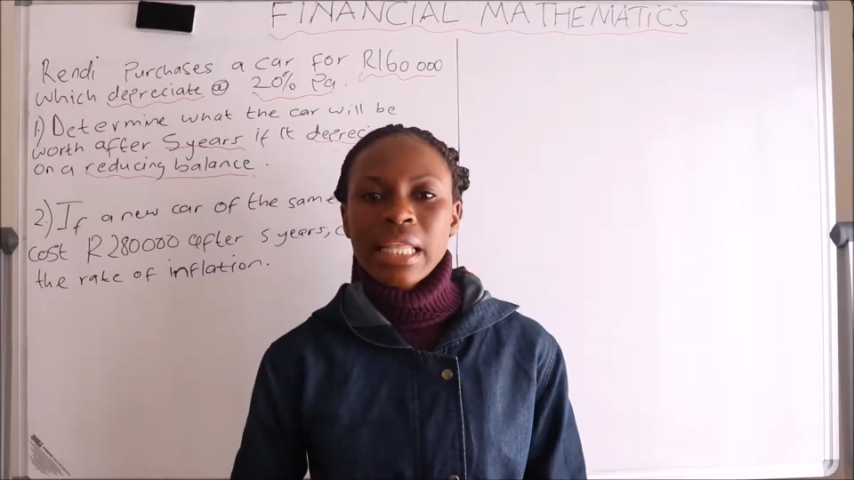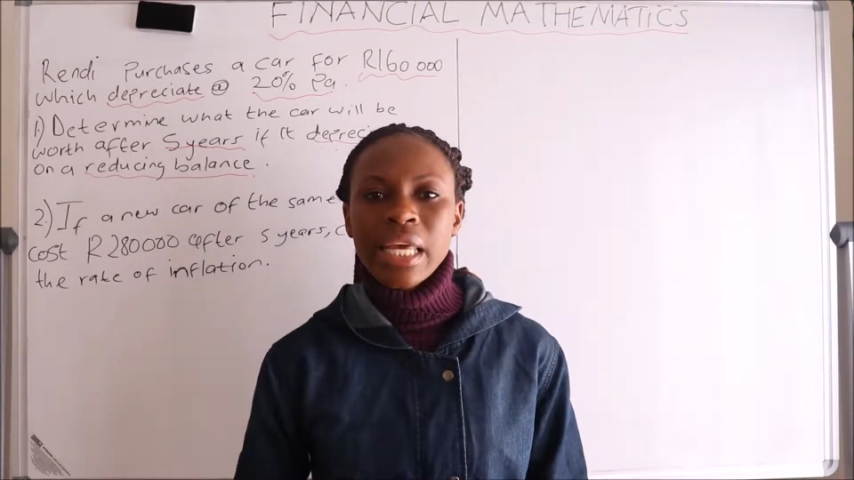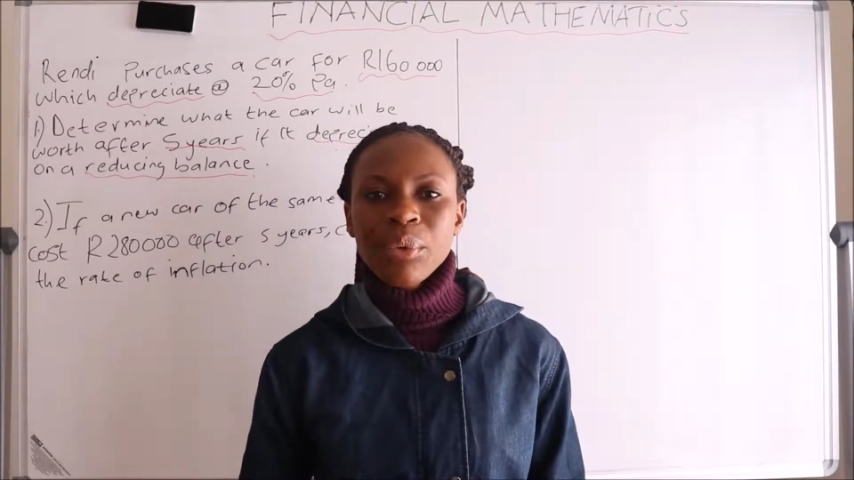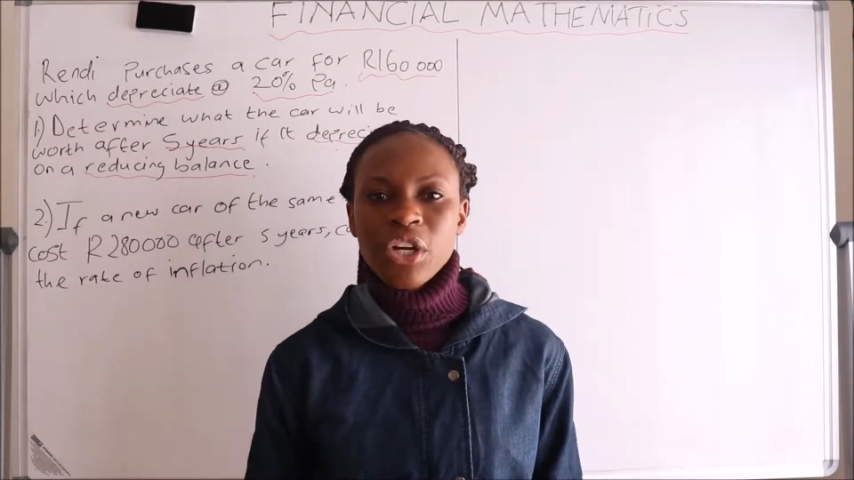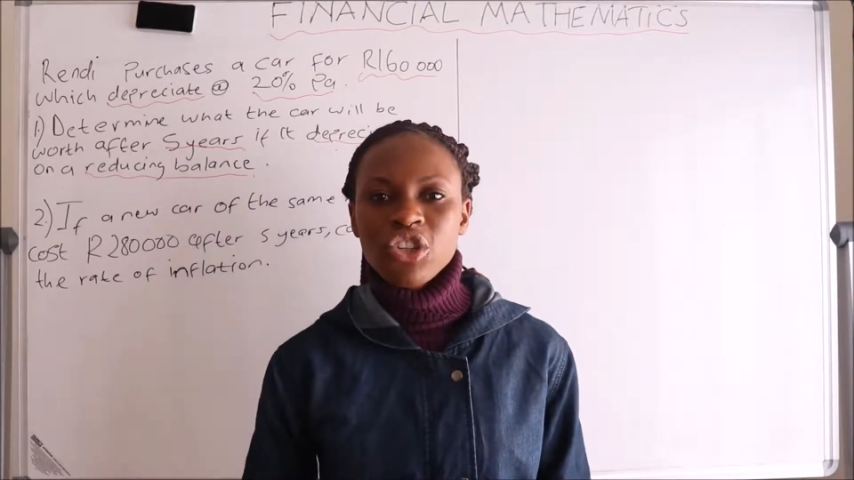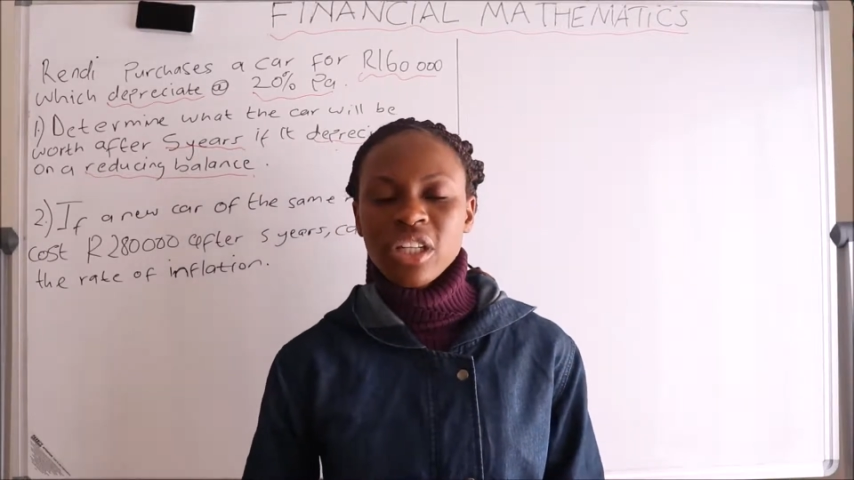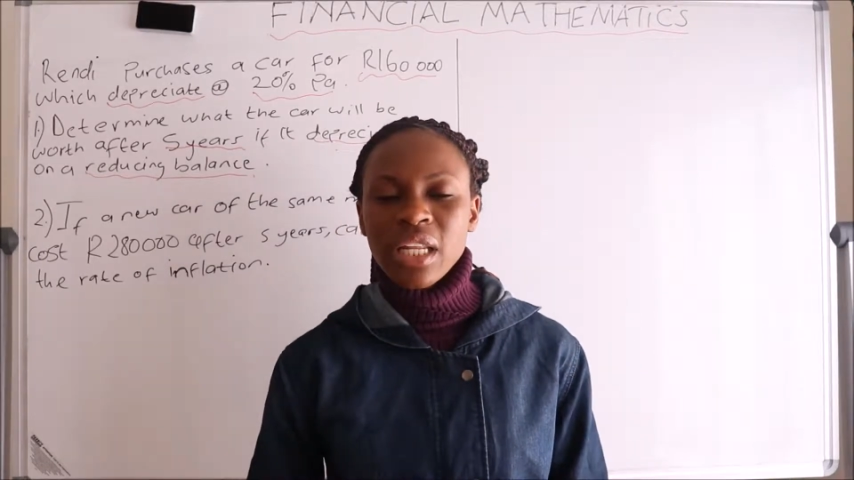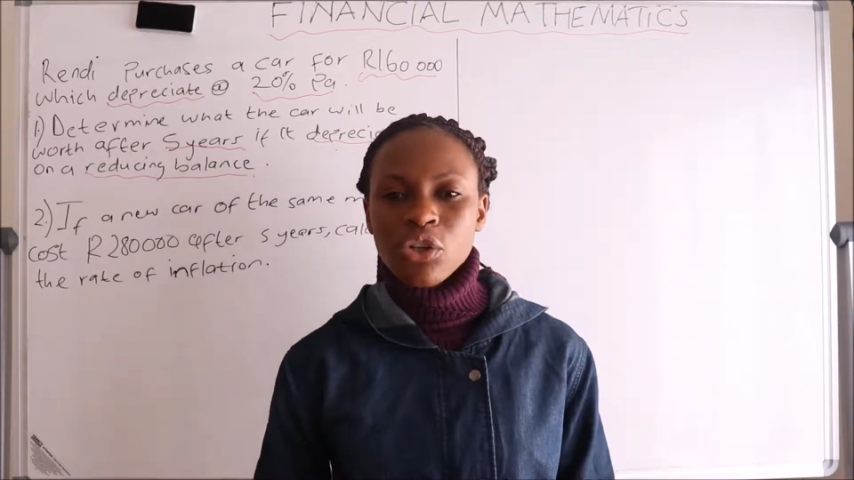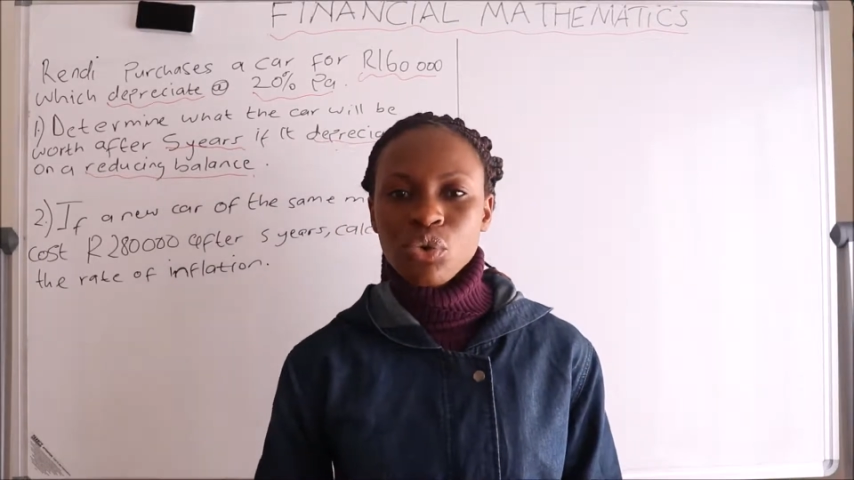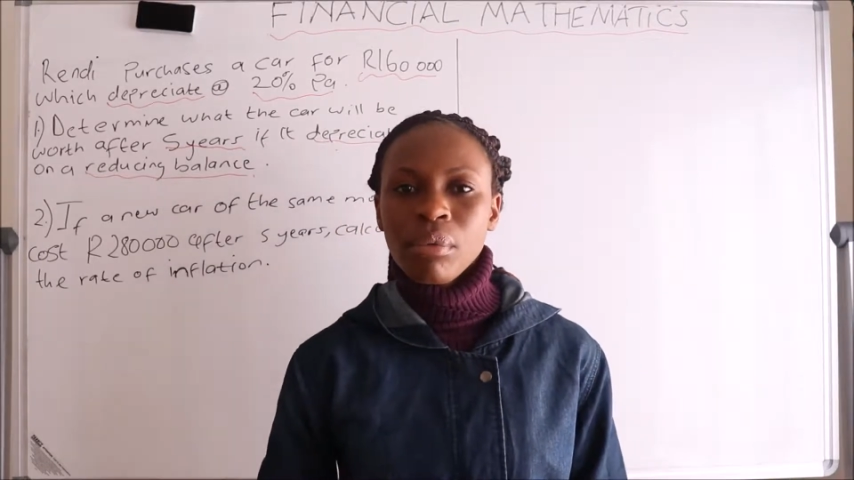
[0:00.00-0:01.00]
the equation
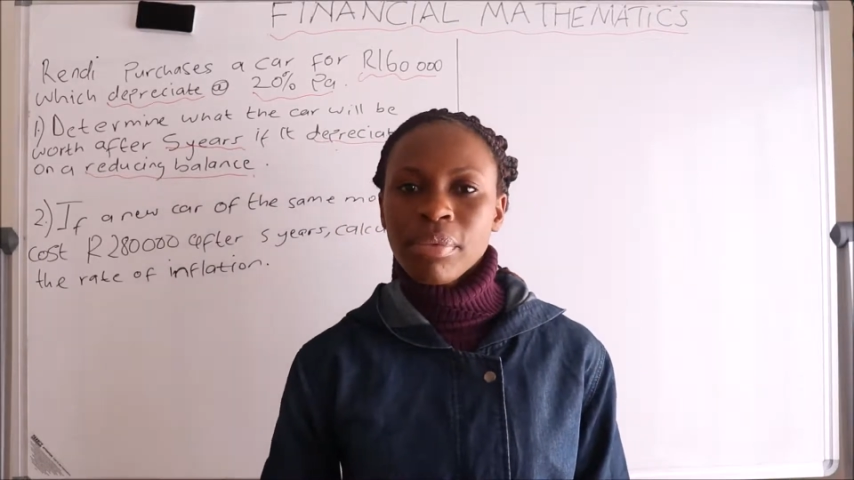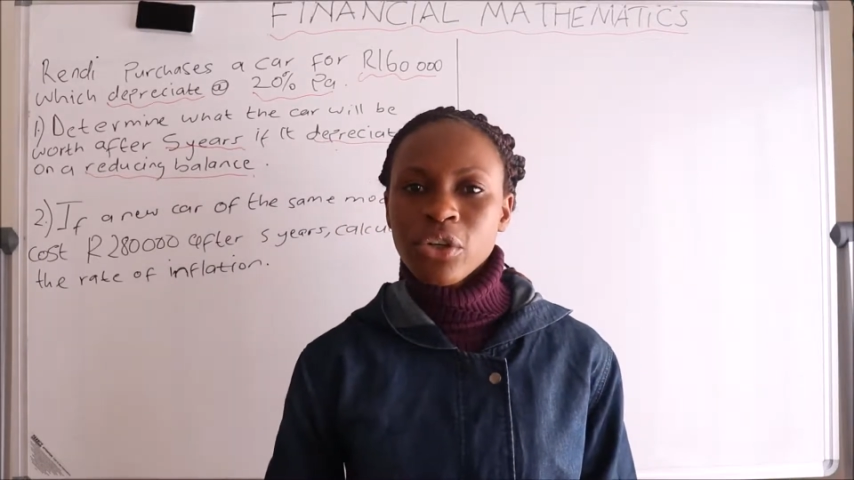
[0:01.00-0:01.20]
that we'll be